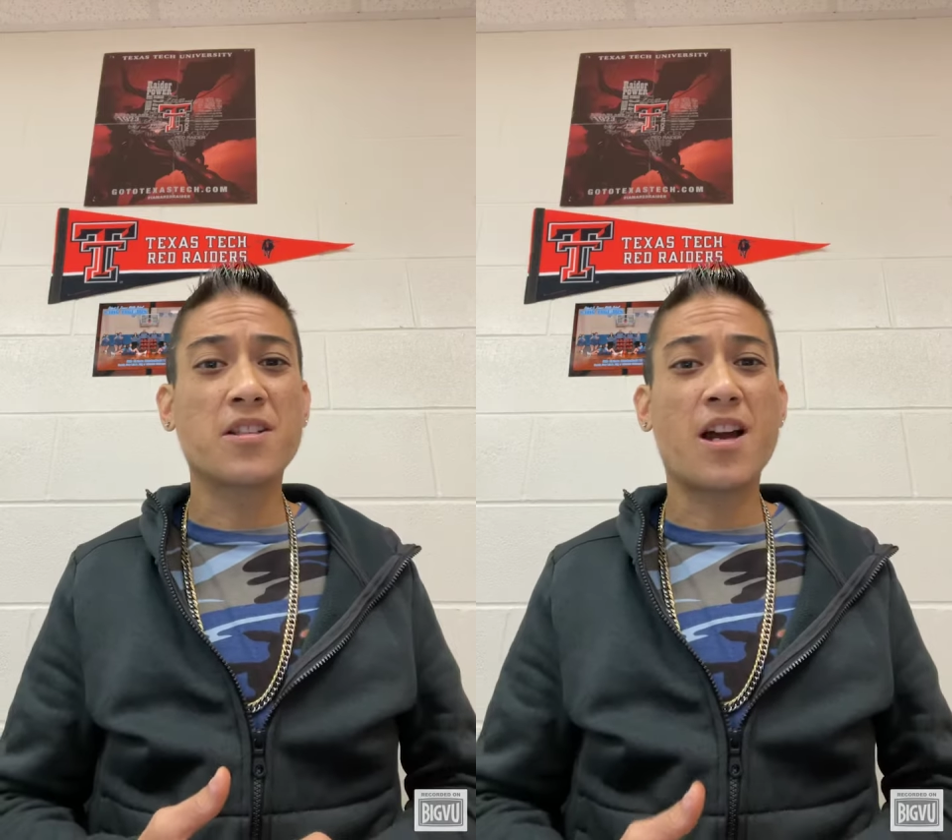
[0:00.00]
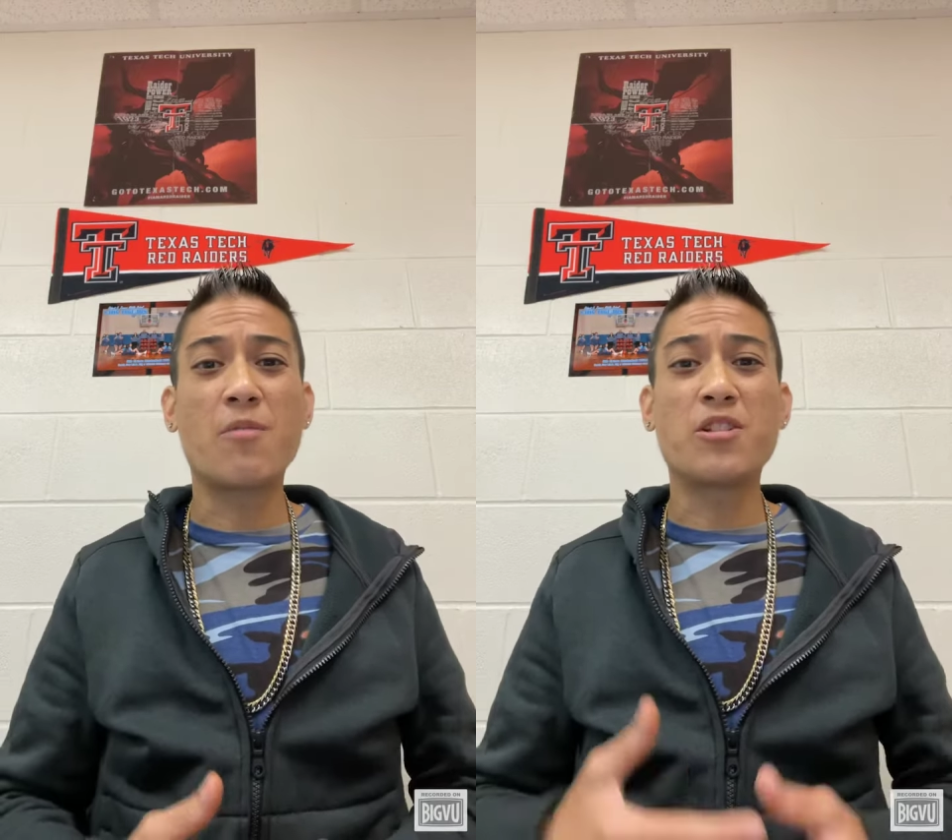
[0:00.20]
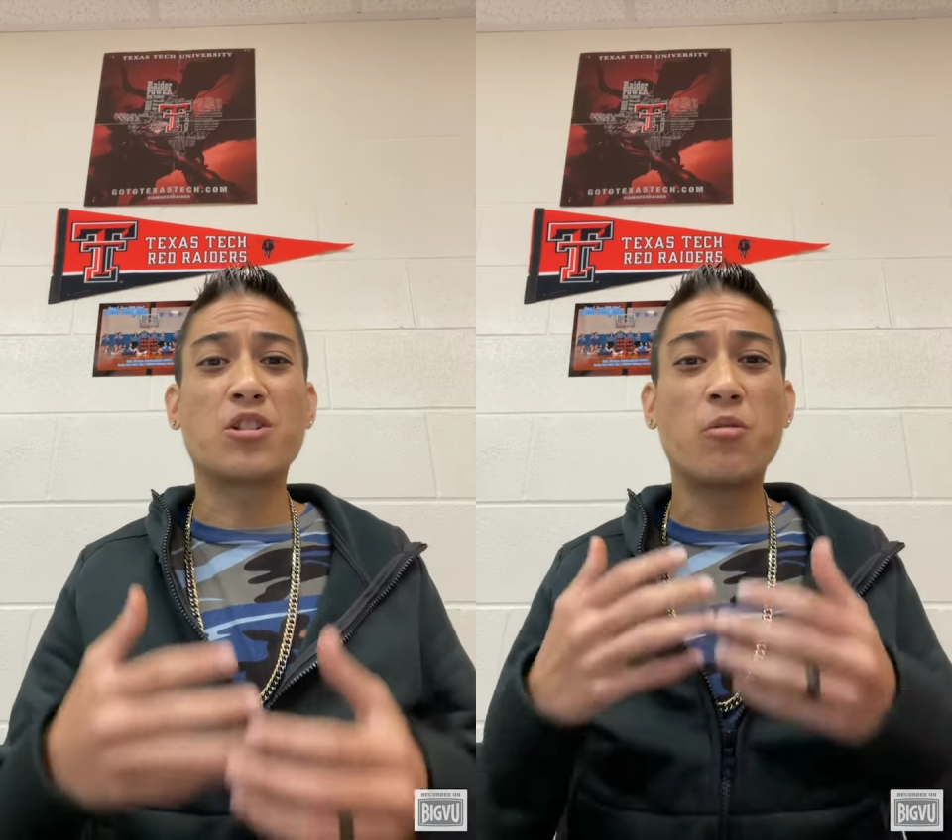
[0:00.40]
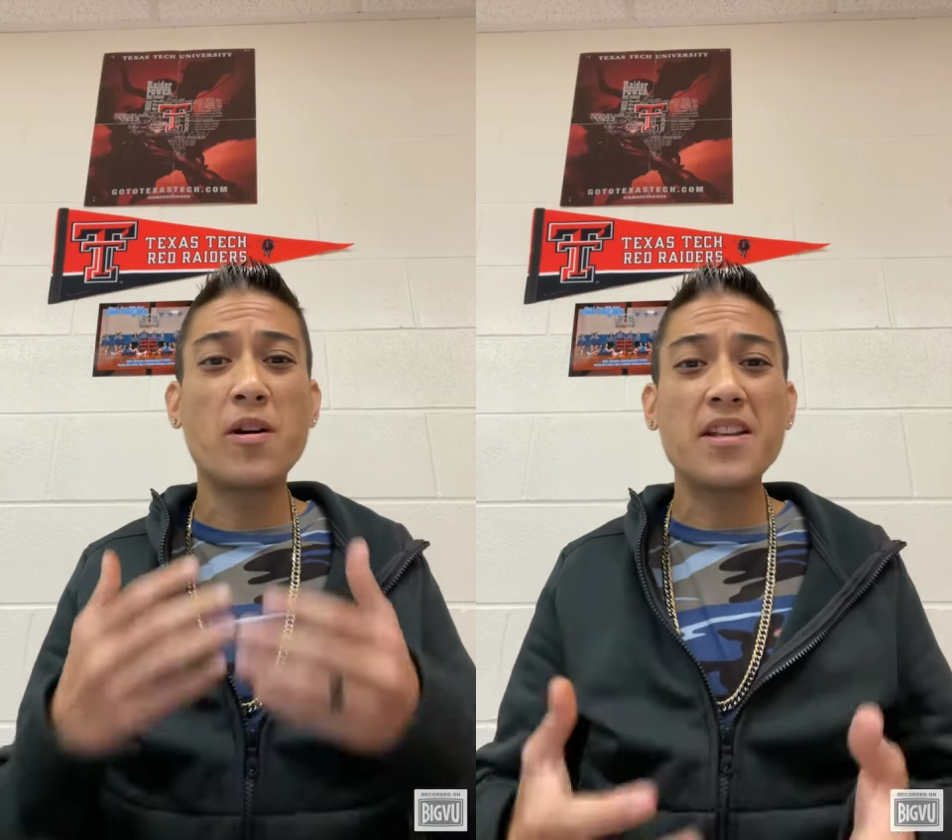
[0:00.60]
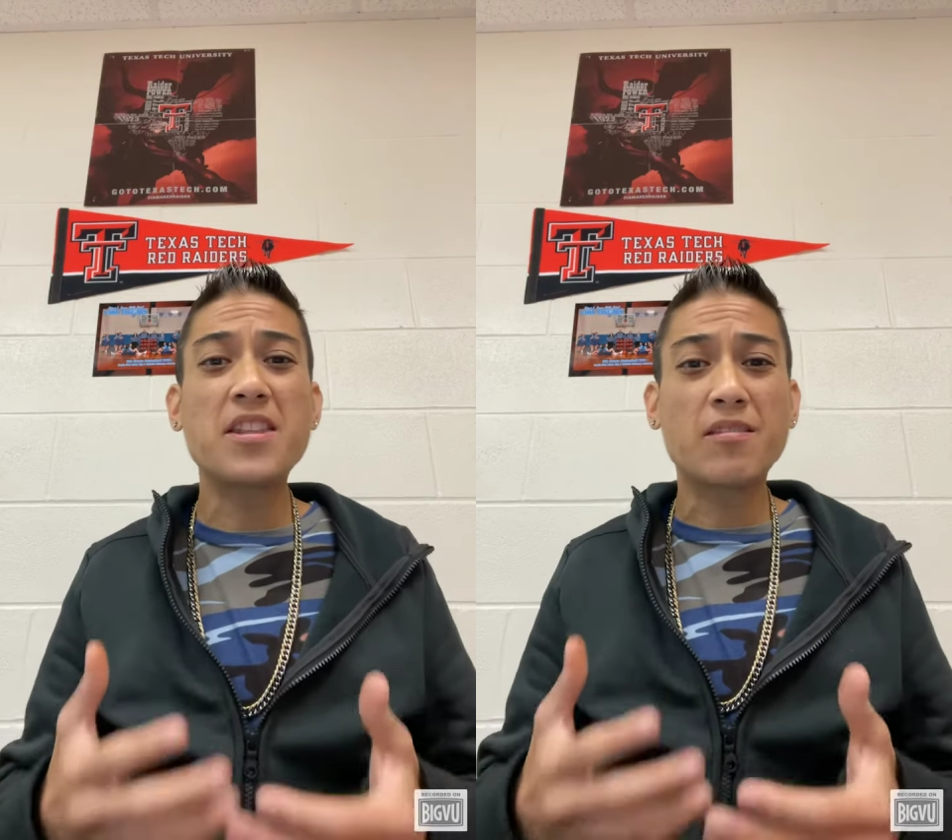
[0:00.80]
Sky with
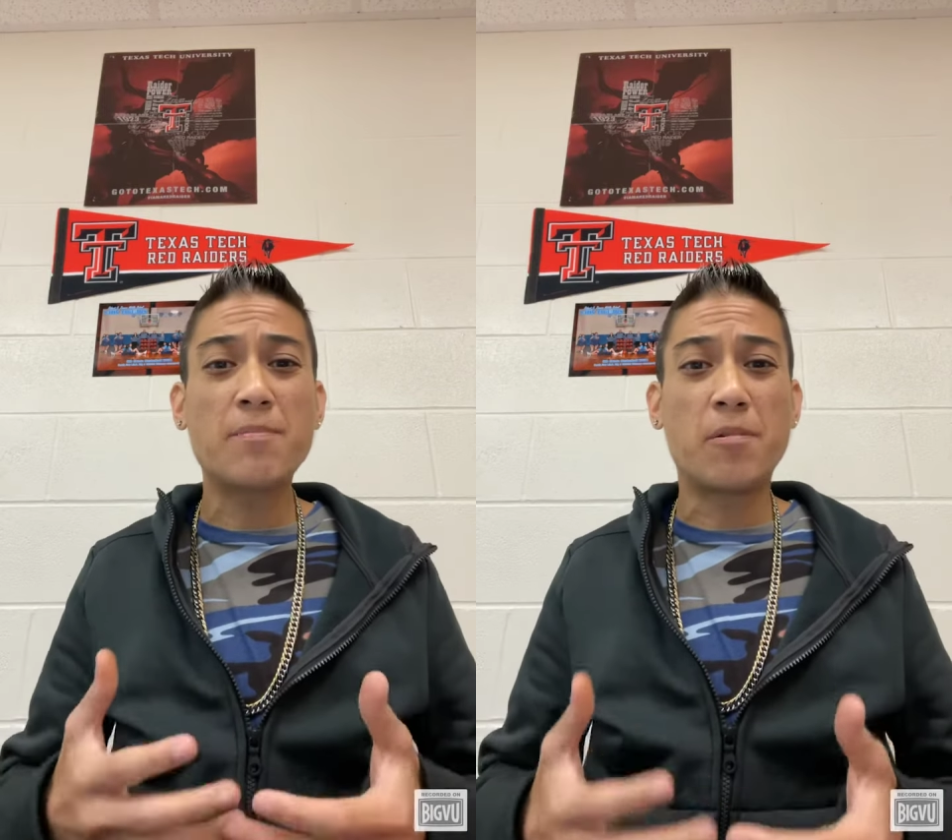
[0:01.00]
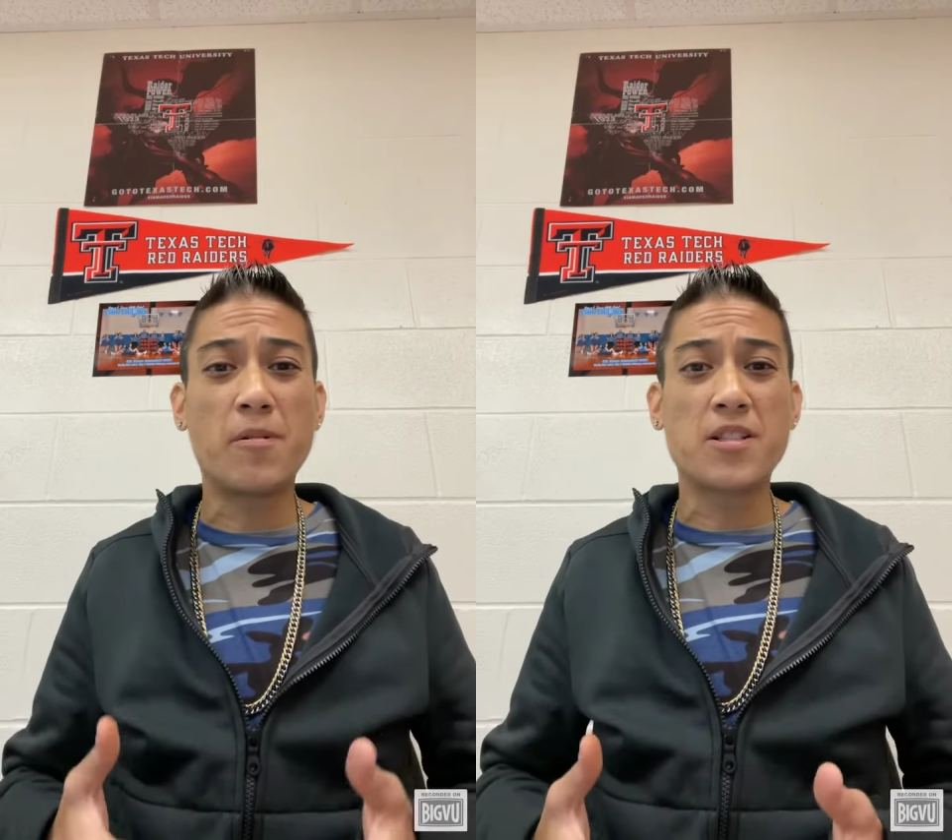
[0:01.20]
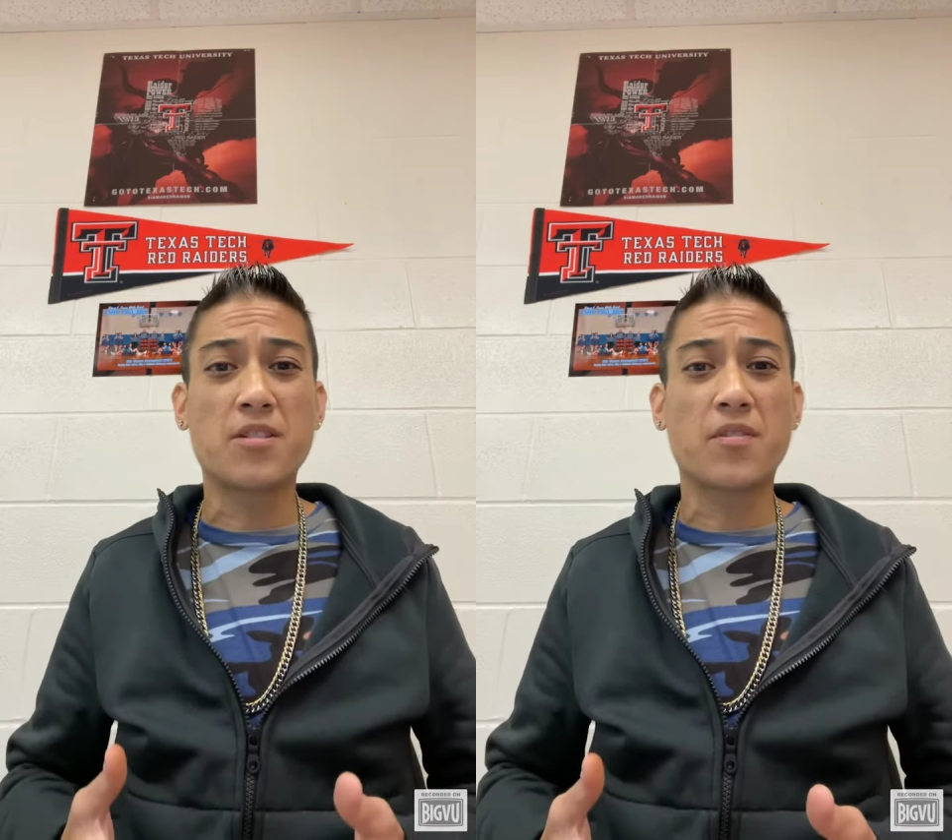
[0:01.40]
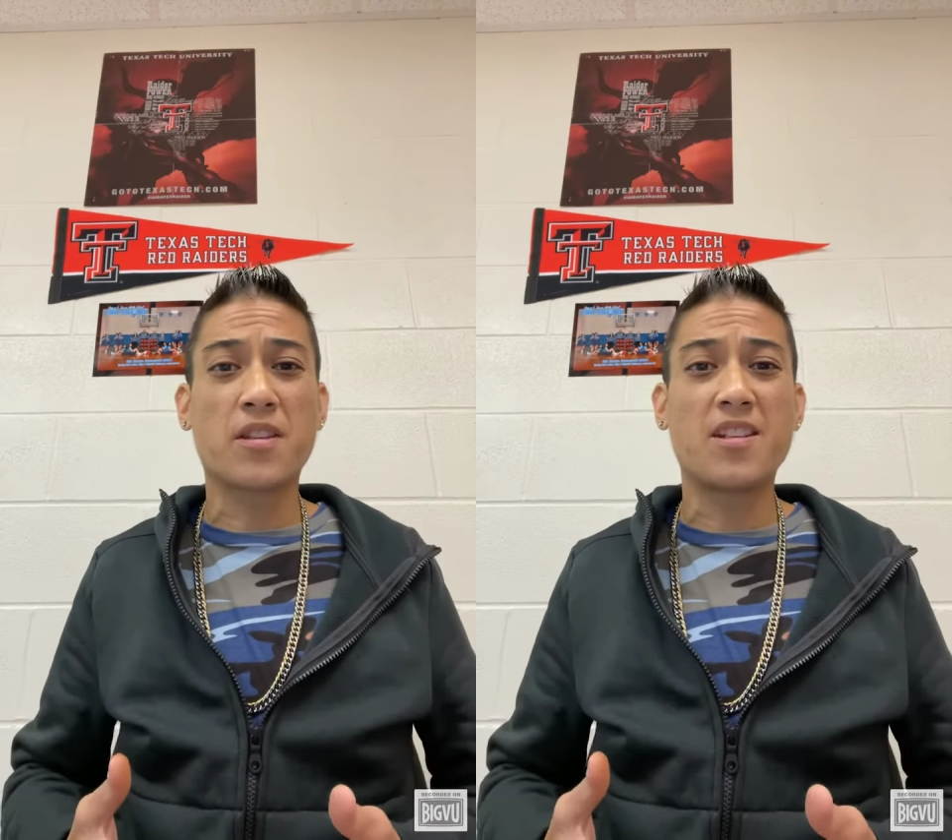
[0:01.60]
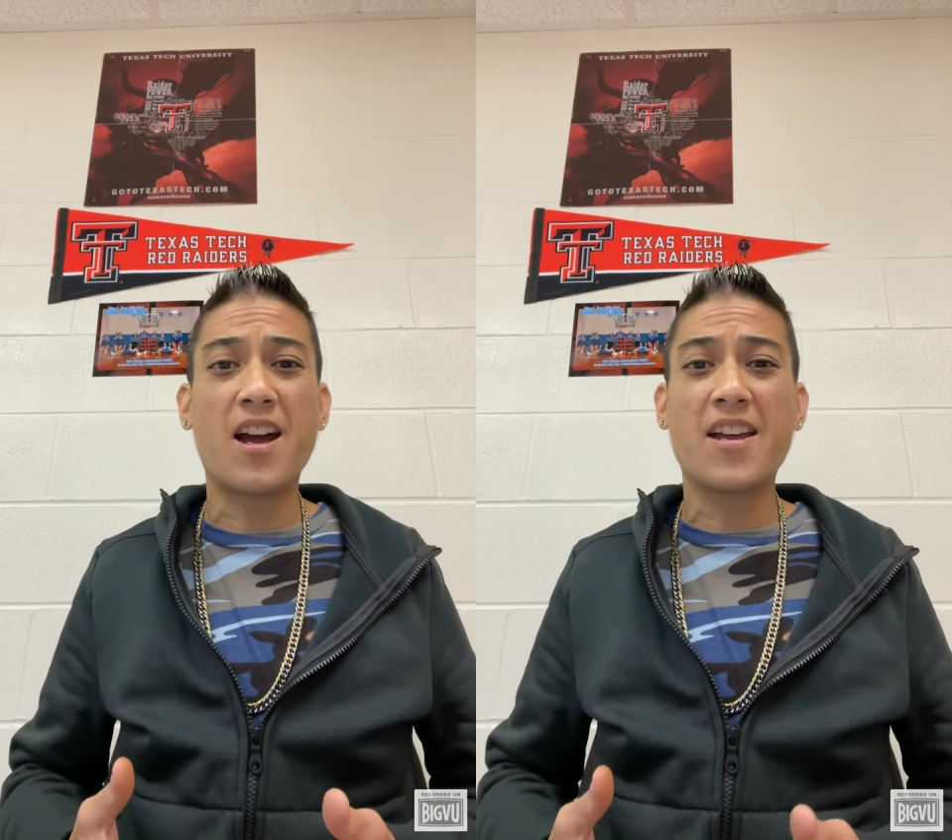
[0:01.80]
23 points for
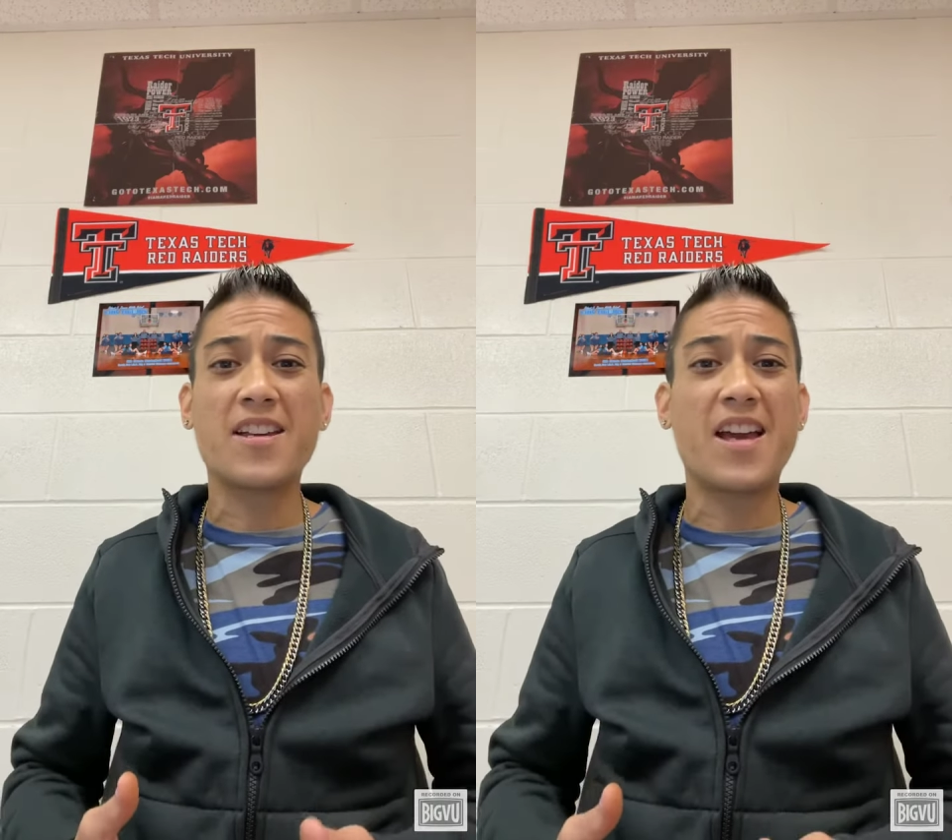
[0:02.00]
the night,